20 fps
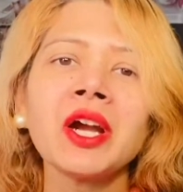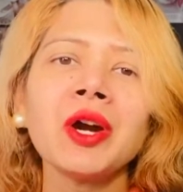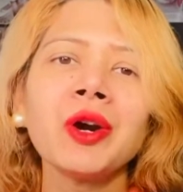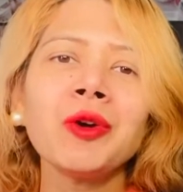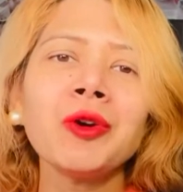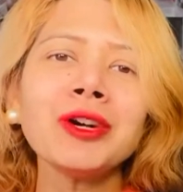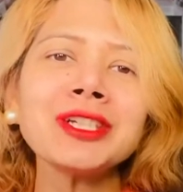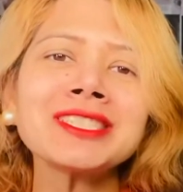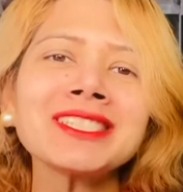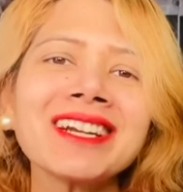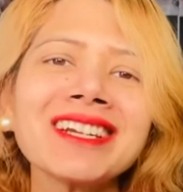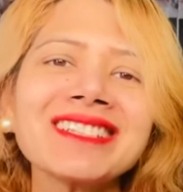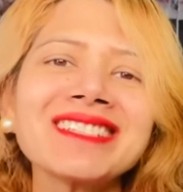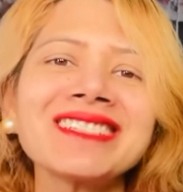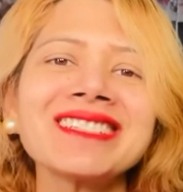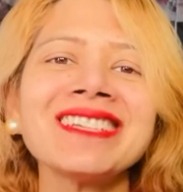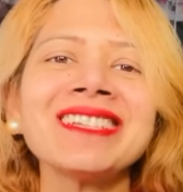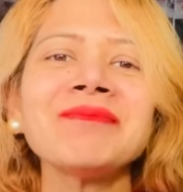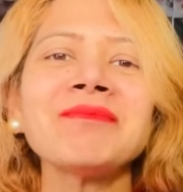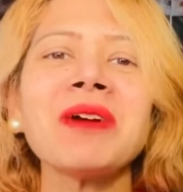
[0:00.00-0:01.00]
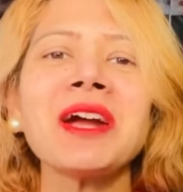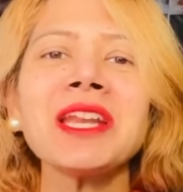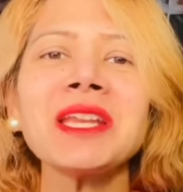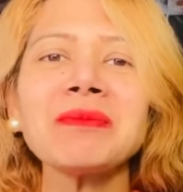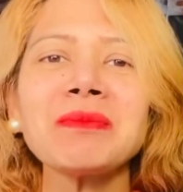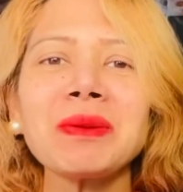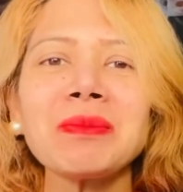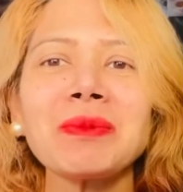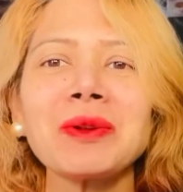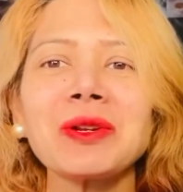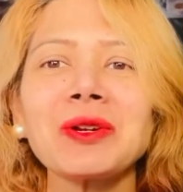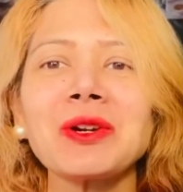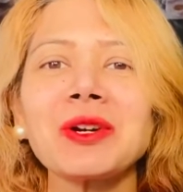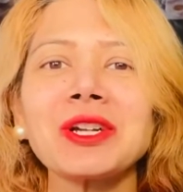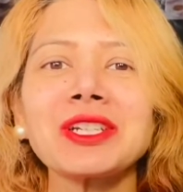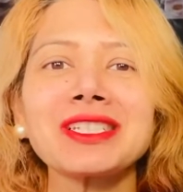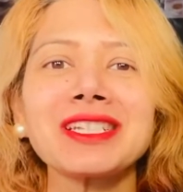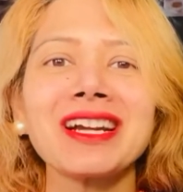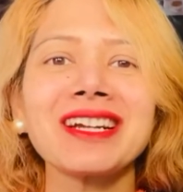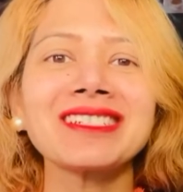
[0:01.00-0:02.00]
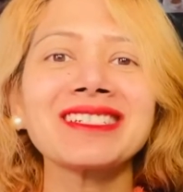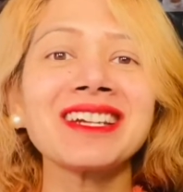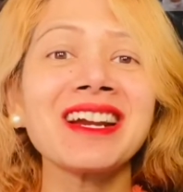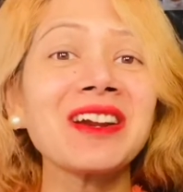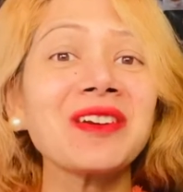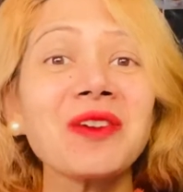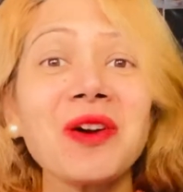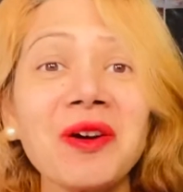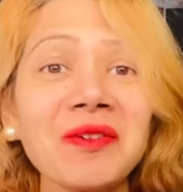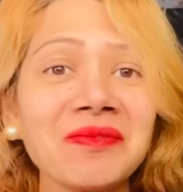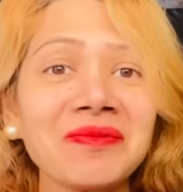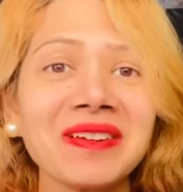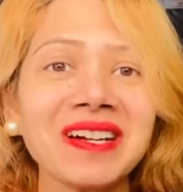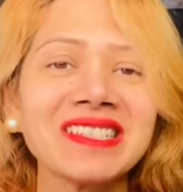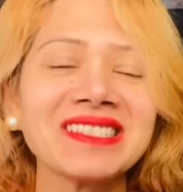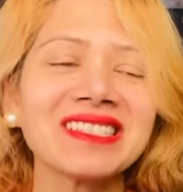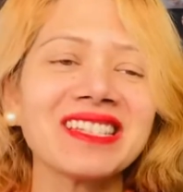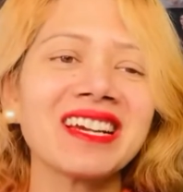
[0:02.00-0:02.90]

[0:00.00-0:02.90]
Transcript: which I see many people got turned off by